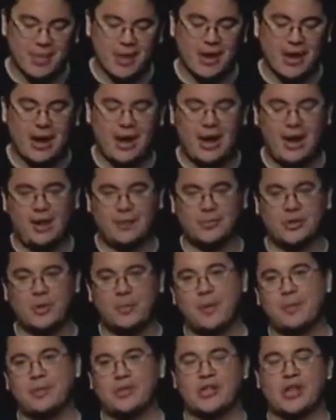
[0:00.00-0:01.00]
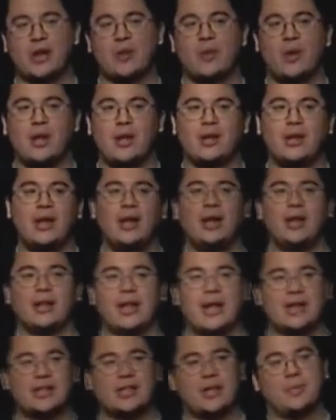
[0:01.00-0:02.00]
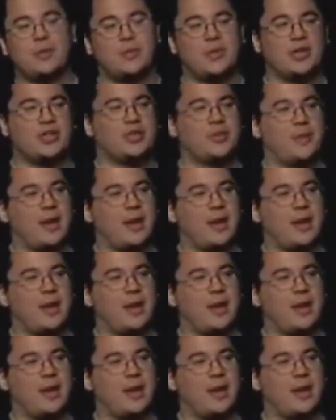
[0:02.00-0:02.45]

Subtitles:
So people say, well, last time you bitched